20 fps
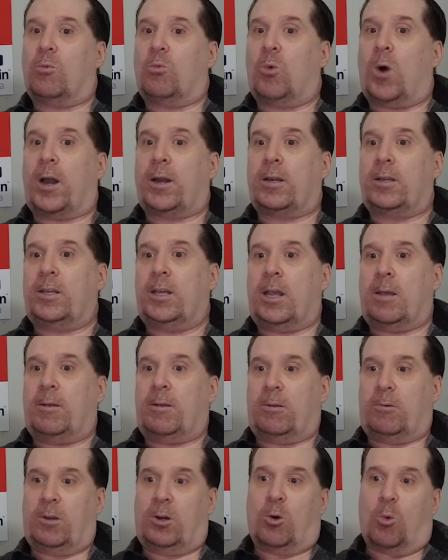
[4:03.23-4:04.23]

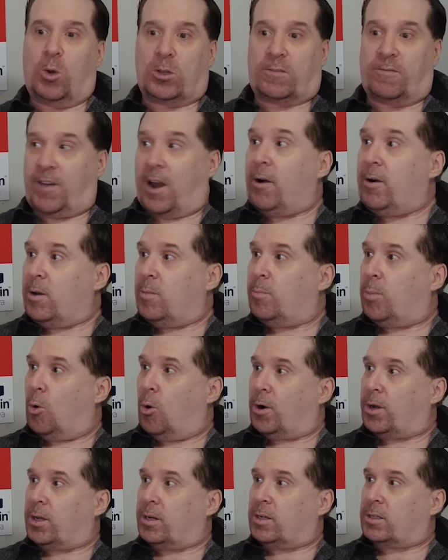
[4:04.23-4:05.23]
what's very
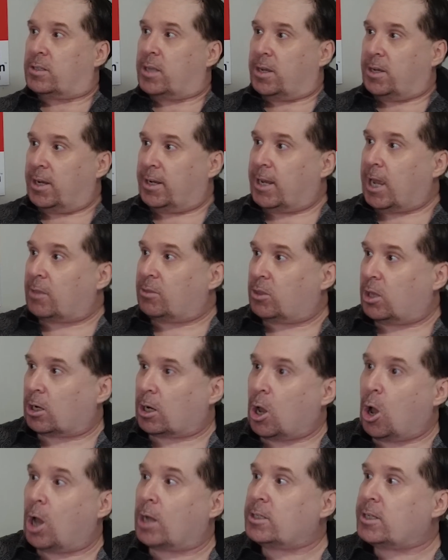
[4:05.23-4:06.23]
important is that you get the
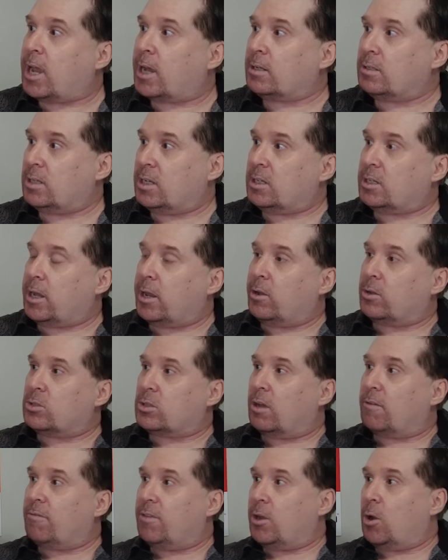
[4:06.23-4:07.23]
contact
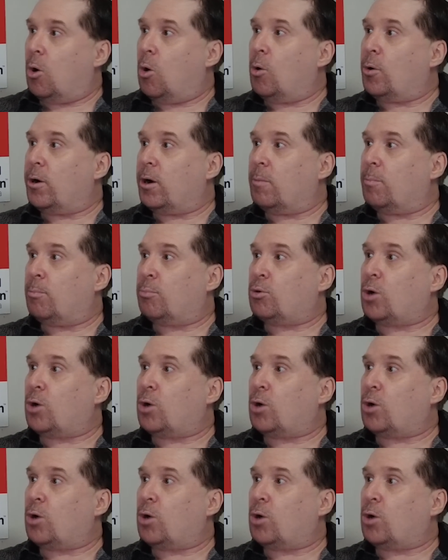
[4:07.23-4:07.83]
details of the owner